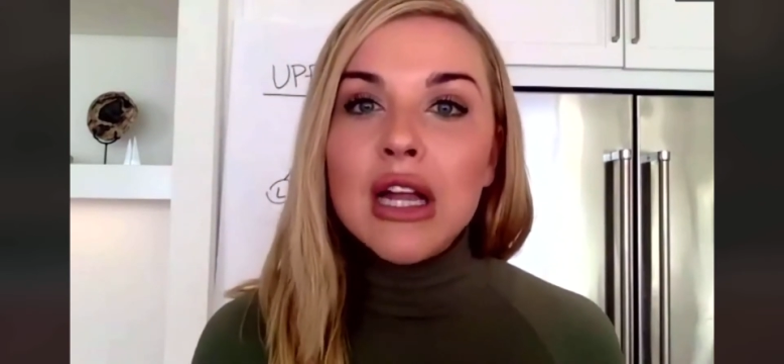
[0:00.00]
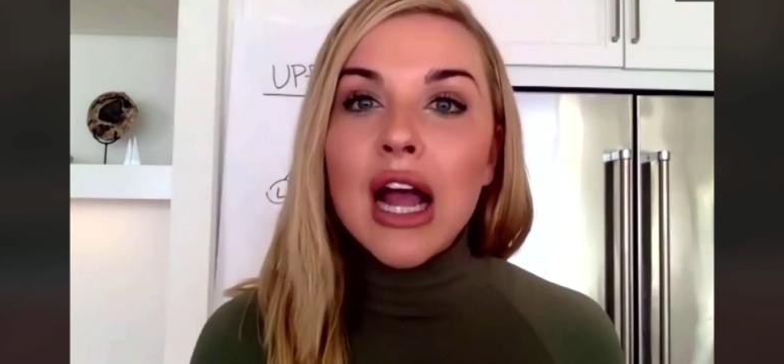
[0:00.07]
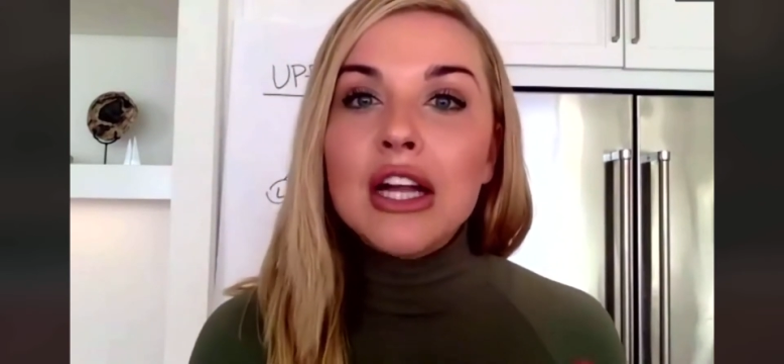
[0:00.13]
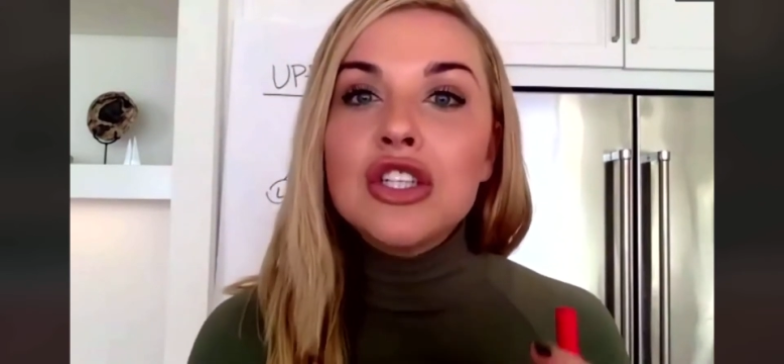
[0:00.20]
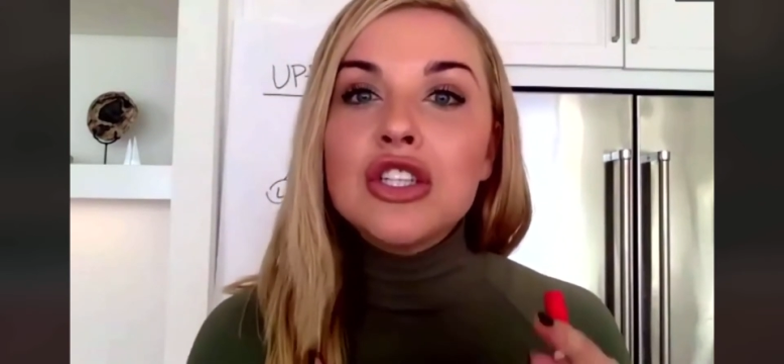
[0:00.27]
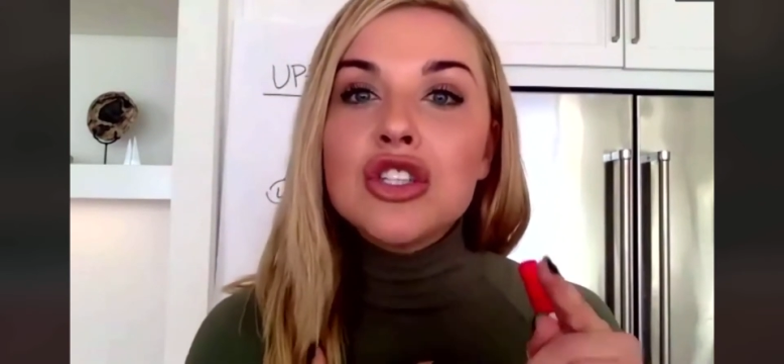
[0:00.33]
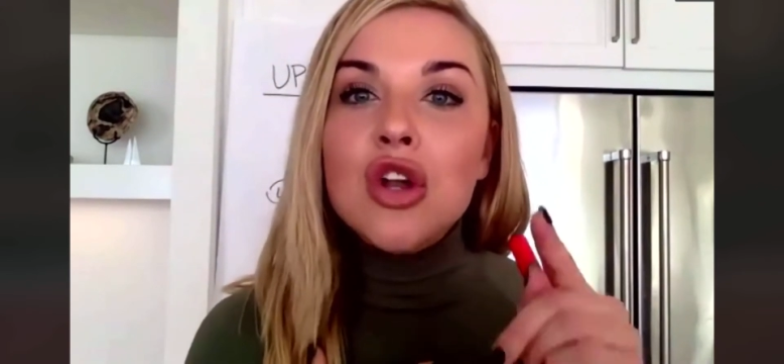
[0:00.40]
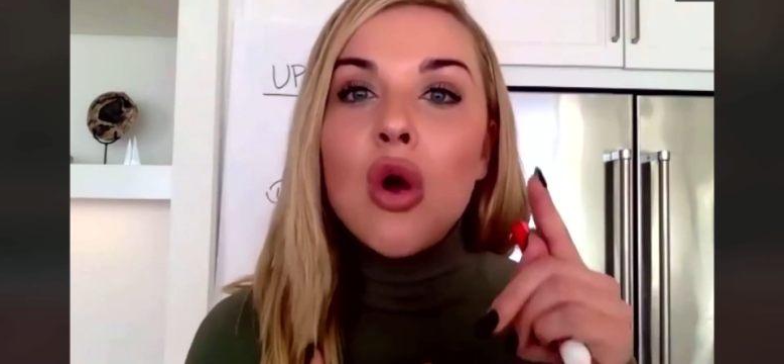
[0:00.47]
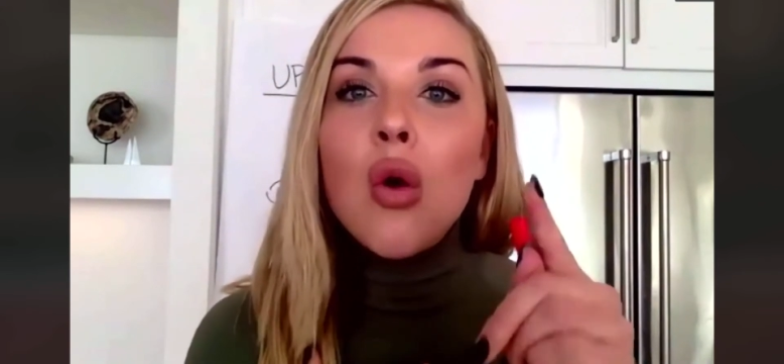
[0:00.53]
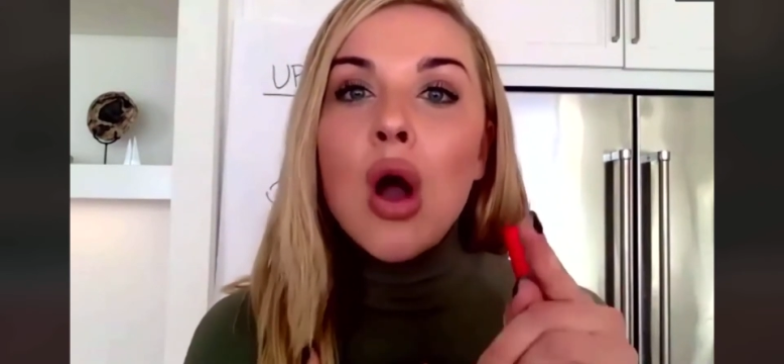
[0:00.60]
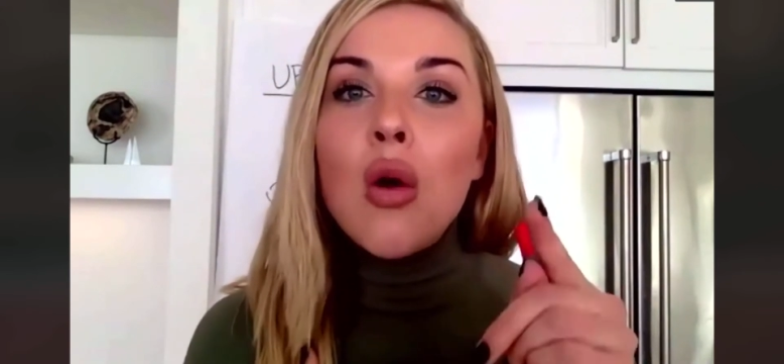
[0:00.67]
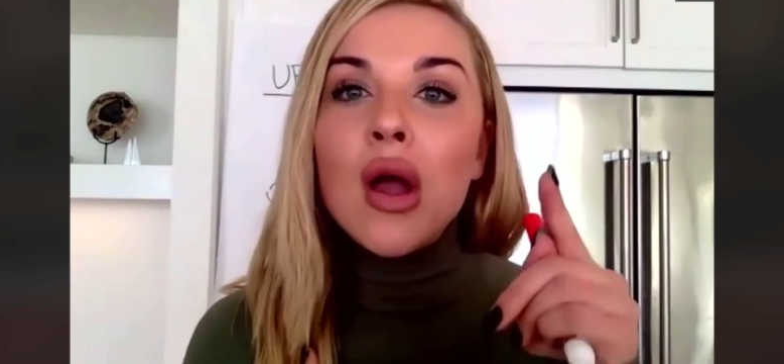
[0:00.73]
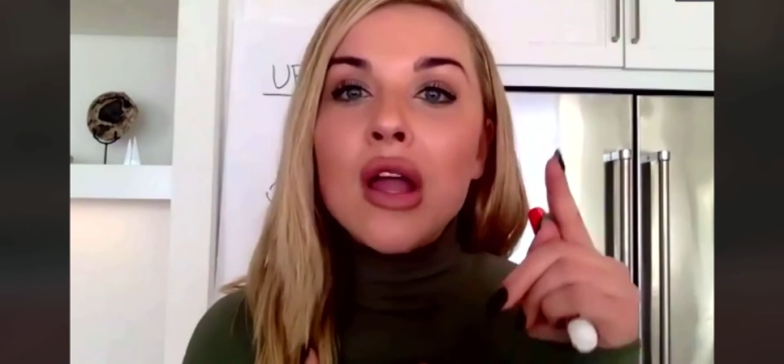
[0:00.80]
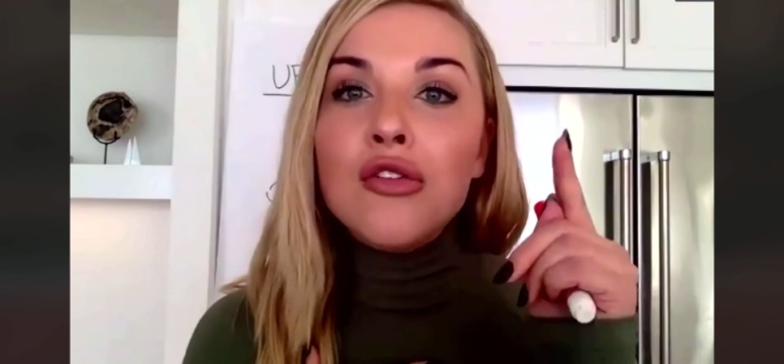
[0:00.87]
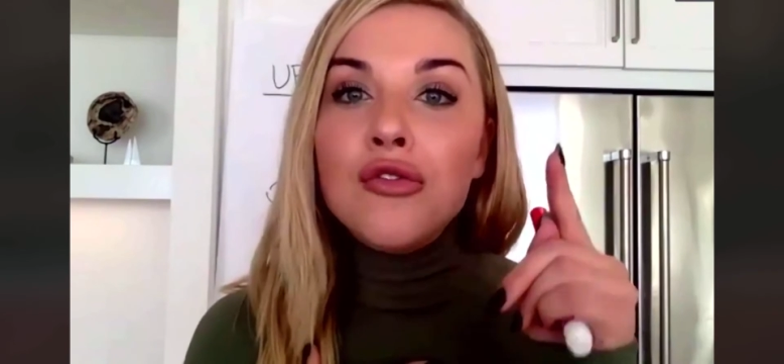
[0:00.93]
I just know how
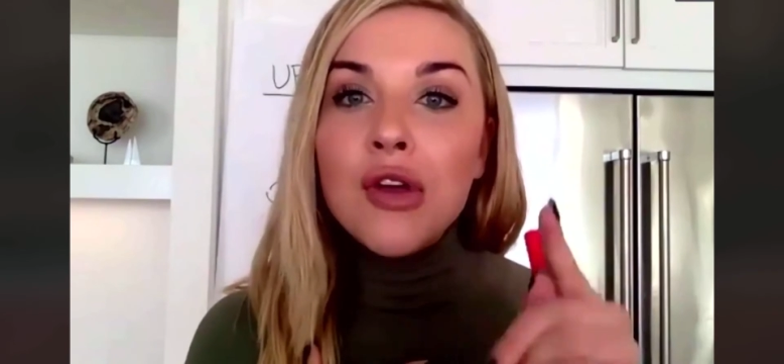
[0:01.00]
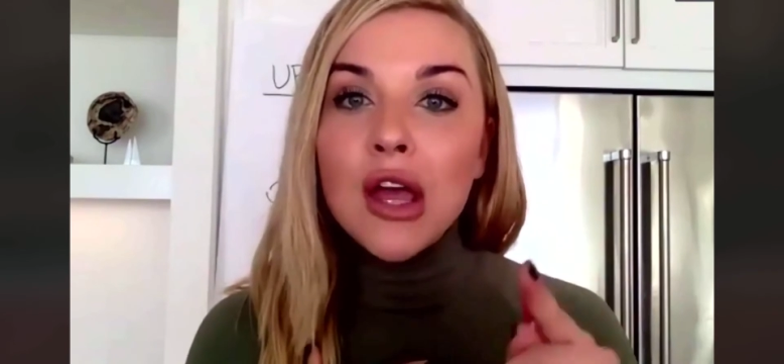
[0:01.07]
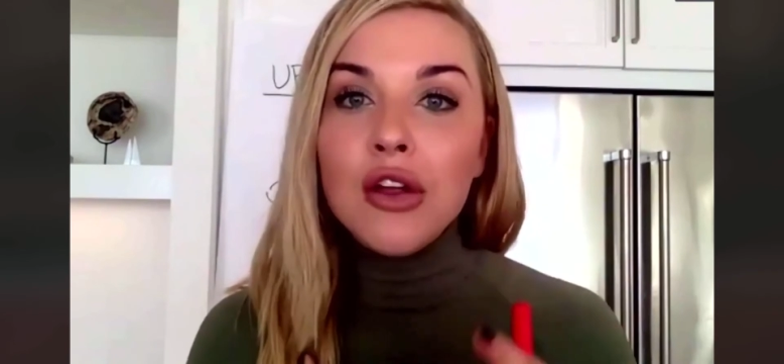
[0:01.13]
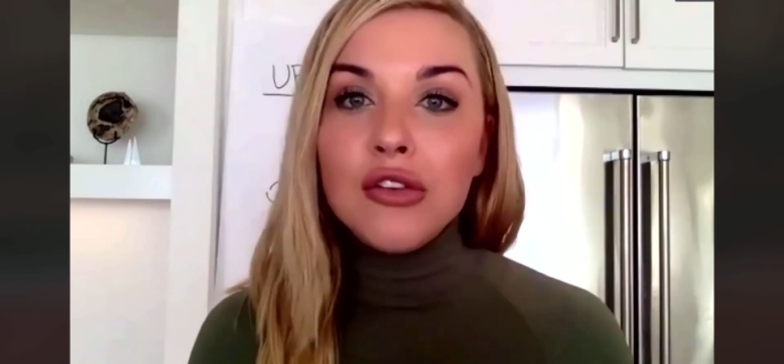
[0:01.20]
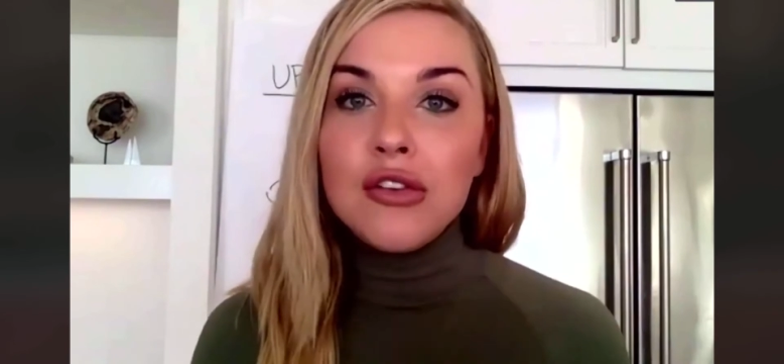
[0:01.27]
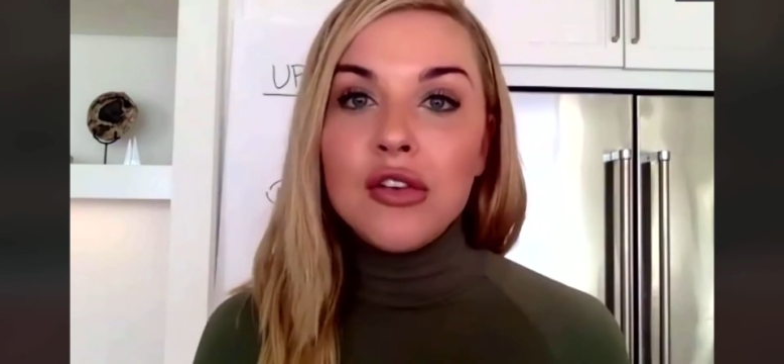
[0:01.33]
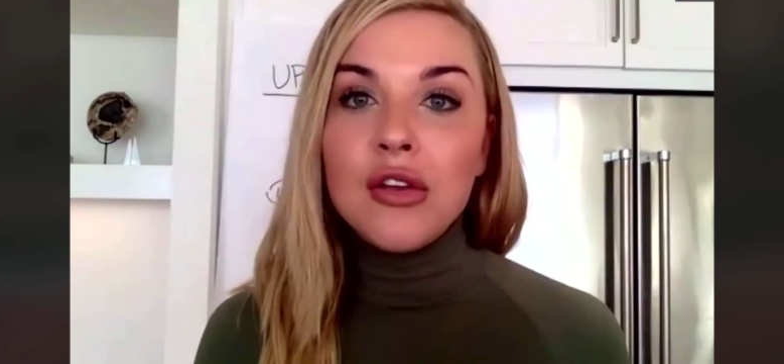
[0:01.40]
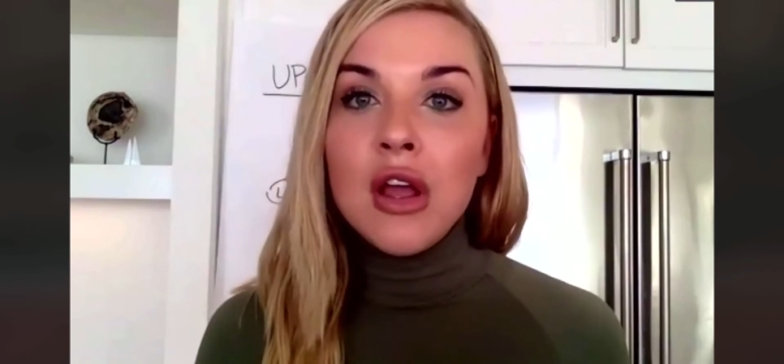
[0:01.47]
I felt,